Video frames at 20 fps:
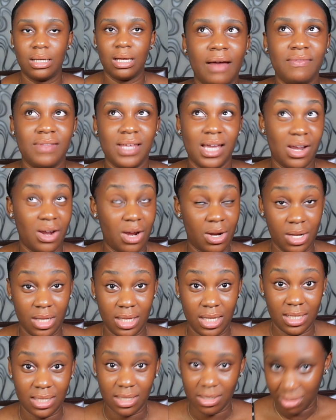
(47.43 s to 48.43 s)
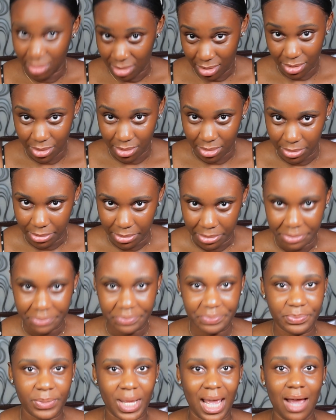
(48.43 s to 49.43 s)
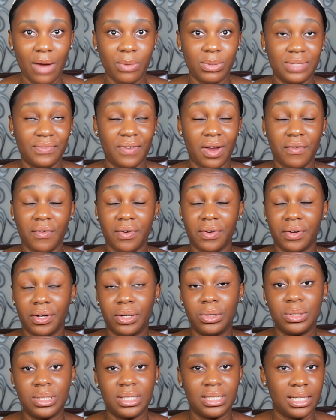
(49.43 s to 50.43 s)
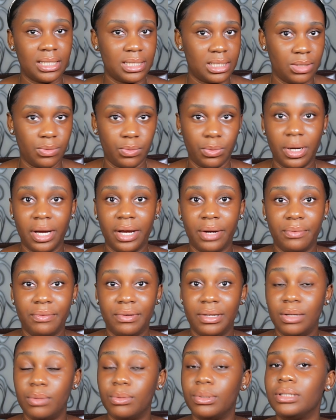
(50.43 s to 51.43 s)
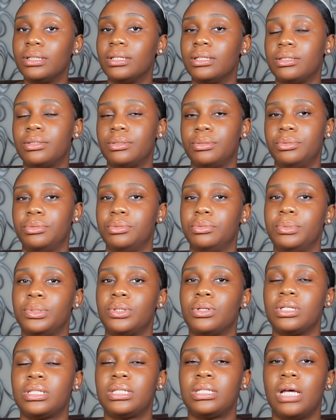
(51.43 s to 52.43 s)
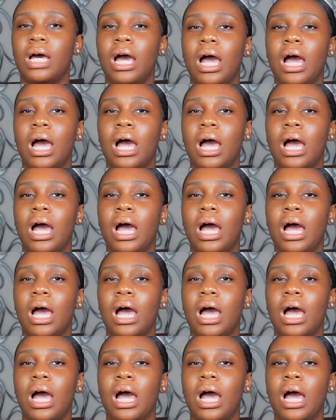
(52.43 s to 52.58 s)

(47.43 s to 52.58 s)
After I graduated secondary school, I was very, very uncertain what I really wanted to do, because